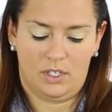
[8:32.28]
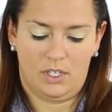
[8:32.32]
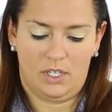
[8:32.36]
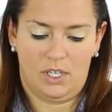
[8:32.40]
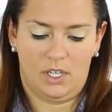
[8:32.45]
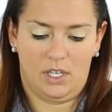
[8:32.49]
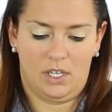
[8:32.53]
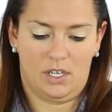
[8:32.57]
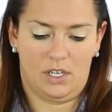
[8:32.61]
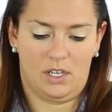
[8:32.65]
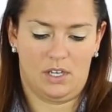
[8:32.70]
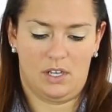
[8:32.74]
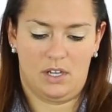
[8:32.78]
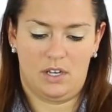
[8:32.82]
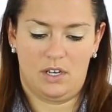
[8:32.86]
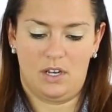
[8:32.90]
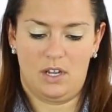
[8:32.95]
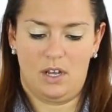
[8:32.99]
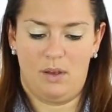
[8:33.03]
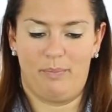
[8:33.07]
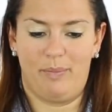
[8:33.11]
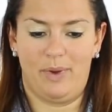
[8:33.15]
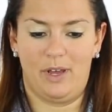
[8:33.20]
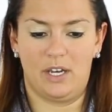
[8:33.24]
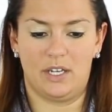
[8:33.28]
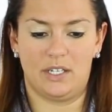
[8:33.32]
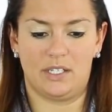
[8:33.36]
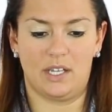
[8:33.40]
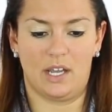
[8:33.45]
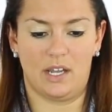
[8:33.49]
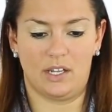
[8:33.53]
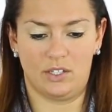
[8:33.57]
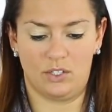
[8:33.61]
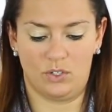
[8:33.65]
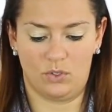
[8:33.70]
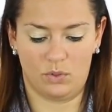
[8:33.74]
And a putty
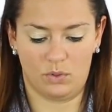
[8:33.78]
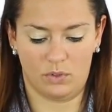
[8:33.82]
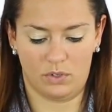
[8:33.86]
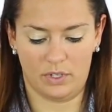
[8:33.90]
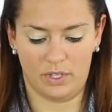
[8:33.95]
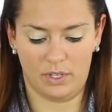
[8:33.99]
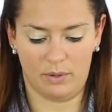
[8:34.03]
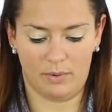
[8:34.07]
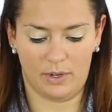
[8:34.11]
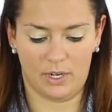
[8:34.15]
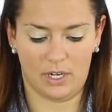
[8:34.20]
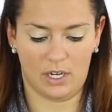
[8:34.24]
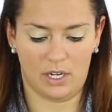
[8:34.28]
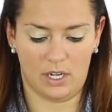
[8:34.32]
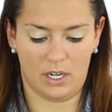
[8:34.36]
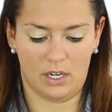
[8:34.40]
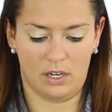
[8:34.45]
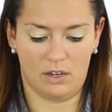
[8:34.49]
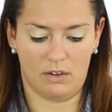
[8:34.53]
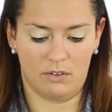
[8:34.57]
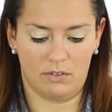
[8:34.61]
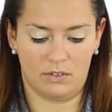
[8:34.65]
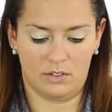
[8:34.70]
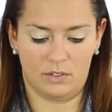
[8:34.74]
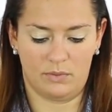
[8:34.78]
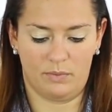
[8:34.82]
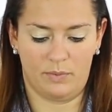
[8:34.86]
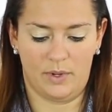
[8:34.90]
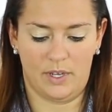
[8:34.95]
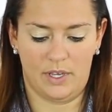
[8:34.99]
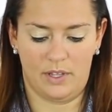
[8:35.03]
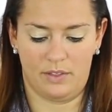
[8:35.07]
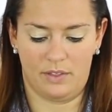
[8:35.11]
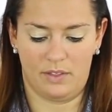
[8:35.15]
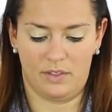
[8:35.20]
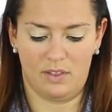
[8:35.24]
size tool that we're going to use
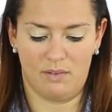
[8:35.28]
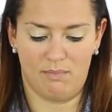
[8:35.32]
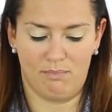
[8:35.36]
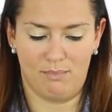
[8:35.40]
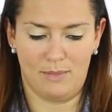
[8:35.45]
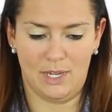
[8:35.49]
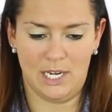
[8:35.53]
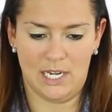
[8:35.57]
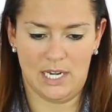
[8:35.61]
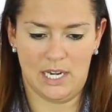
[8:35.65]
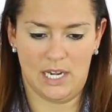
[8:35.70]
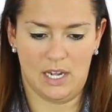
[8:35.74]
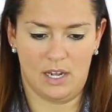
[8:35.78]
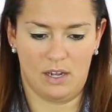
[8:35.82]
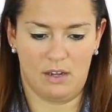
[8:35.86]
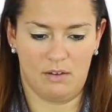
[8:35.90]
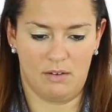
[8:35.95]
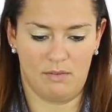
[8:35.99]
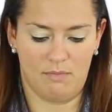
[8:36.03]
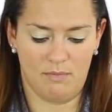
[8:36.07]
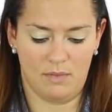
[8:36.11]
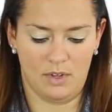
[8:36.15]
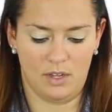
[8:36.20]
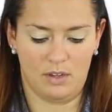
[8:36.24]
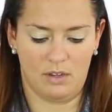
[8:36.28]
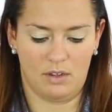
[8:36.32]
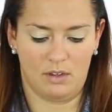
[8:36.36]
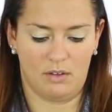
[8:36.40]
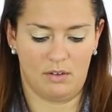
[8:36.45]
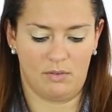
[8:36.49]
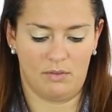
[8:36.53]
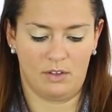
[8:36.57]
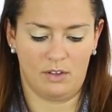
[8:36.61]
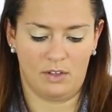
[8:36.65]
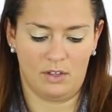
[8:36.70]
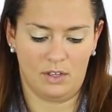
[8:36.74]
with the medium
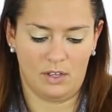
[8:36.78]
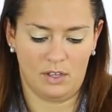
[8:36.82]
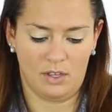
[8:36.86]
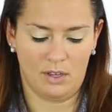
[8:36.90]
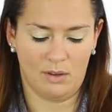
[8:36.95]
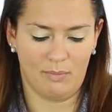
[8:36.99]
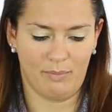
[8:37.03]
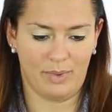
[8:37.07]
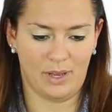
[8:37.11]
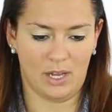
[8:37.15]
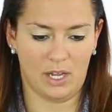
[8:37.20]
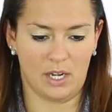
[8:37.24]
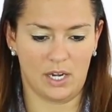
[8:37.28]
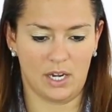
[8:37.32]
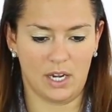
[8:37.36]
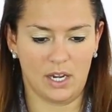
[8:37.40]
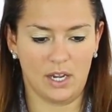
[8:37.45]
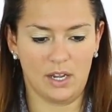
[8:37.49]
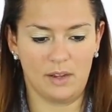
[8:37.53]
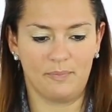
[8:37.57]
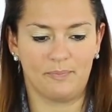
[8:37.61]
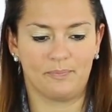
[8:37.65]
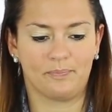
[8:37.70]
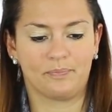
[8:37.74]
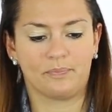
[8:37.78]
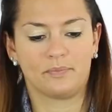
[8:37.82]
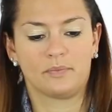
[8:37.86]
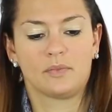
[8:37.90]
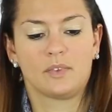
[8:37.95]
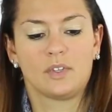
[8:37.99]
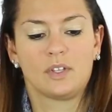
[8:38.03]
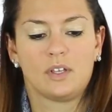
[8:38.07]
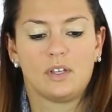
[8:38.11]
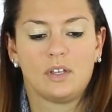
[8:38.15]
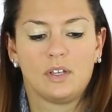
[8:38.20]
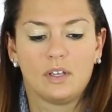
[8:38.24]
putty
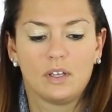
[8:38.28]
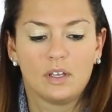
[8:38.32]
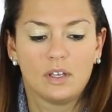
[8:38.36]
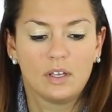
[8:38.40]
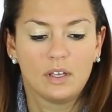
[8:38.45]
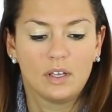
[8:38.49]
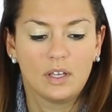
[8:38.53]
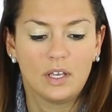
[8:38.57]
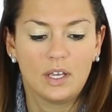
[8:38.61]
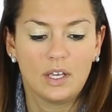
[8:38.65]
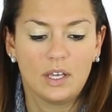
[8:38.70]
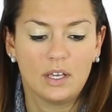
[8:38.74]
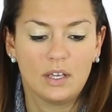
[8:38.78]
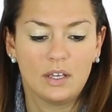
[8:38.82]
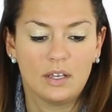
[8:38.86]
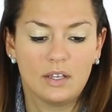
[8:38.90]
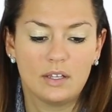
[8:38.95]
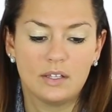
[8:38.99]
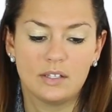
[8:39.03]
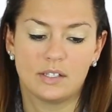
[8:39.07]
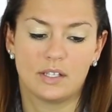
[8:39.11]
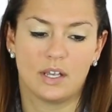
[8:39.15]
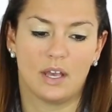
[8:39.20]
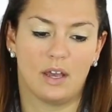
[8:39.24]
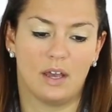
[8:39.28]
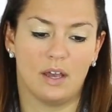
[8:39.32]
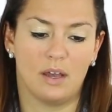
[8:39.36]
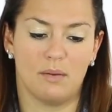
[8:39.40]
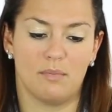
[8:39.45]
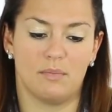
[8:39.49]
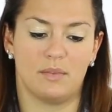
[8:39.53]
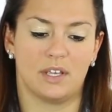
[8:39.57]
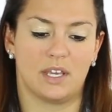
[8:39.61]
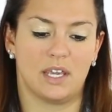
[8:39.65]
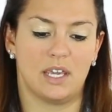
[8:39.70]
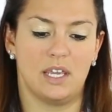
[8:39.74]
is
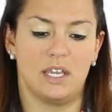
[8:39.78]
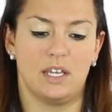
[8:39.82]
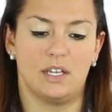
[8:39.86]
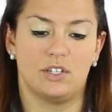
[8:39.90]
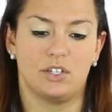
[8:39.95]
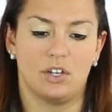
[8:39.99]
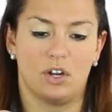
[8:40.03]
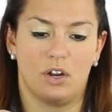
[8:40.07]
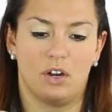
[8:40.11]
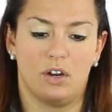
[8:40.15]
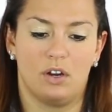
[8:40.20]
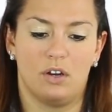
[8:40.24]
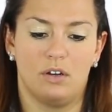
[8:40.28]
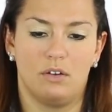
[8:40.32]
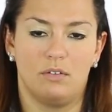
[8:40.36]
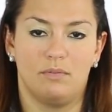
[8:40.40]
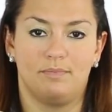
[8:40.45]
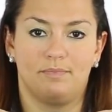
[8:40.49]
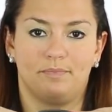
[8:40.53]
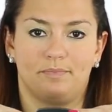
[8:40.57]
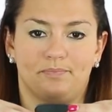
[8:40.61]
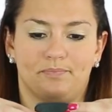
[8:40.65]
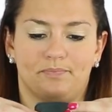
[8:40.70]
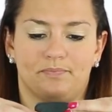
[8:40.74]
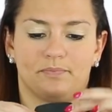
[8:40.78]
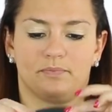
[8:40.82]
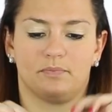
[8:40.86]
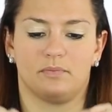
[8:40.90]
the key turn.